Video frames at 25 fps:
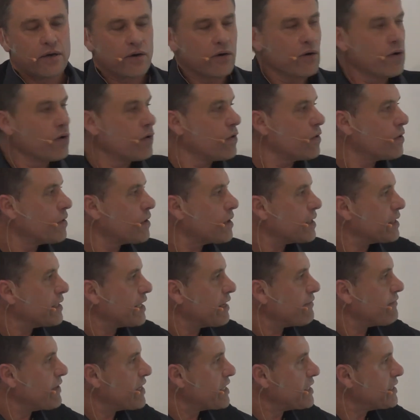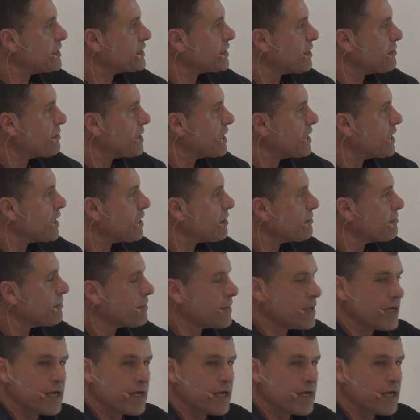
or they're very similar.